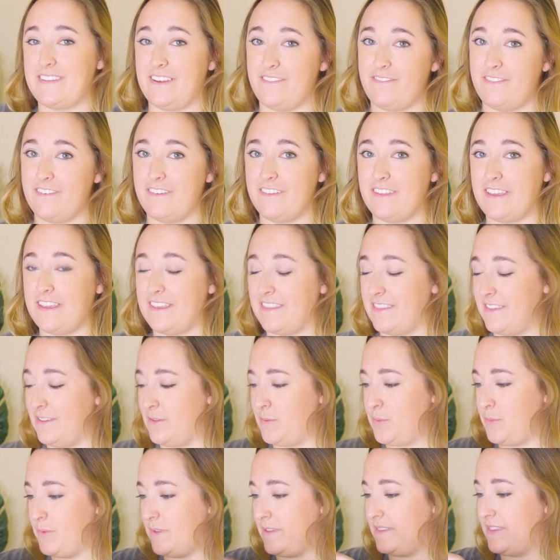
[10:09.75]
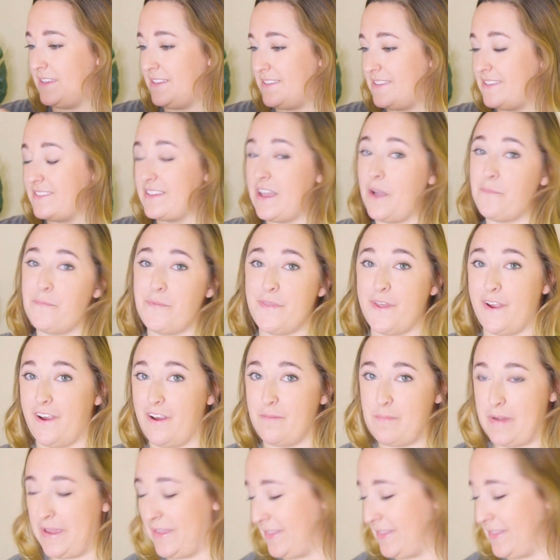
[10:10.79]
definitely, this is up there on my